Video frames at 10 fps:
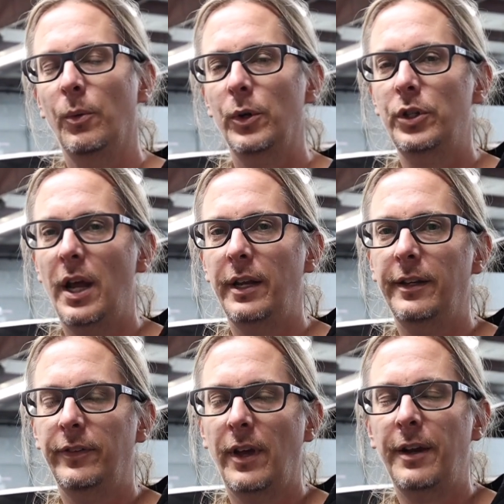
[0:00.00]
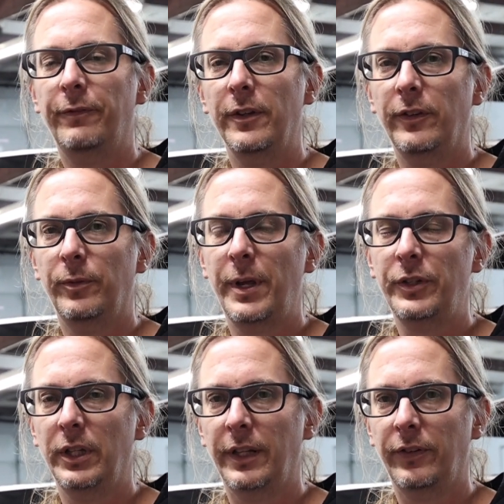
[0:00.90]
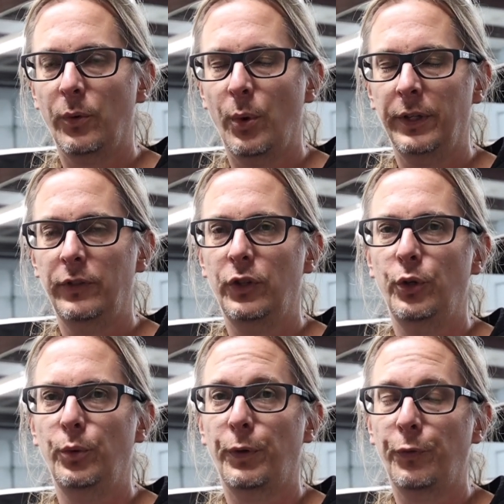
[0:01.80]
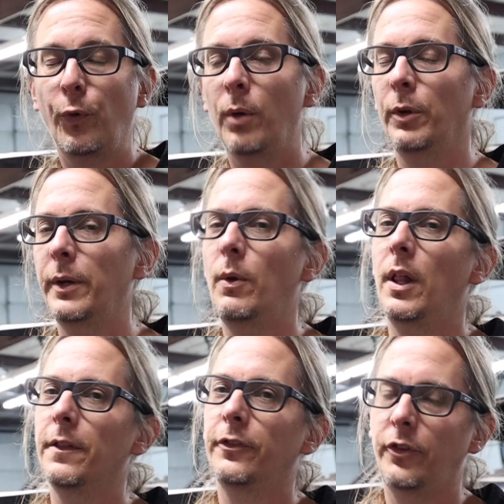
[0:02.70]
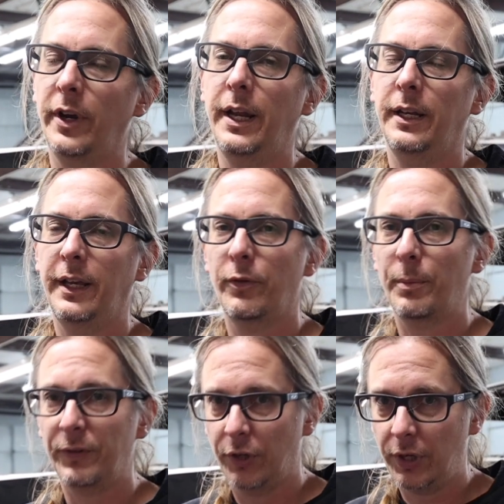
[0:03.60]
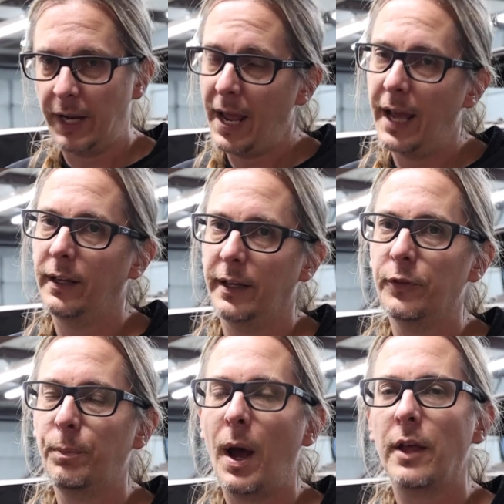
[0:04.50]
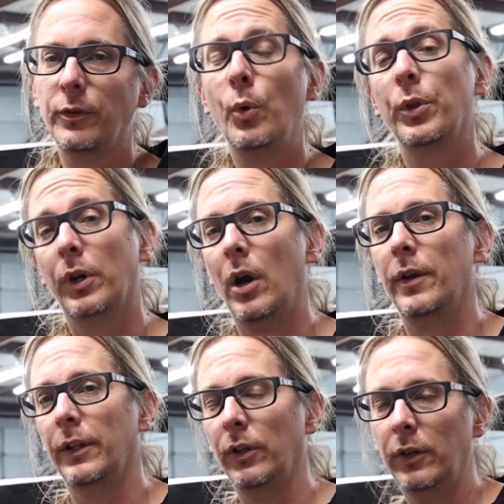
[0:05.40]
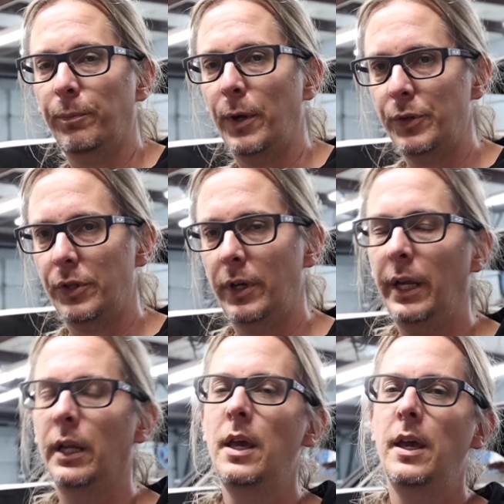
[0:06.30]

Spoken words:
We're trying to design a front suspension that's going to perform really well on the street and give them as good a handling as possible with a car that looks Pro Street,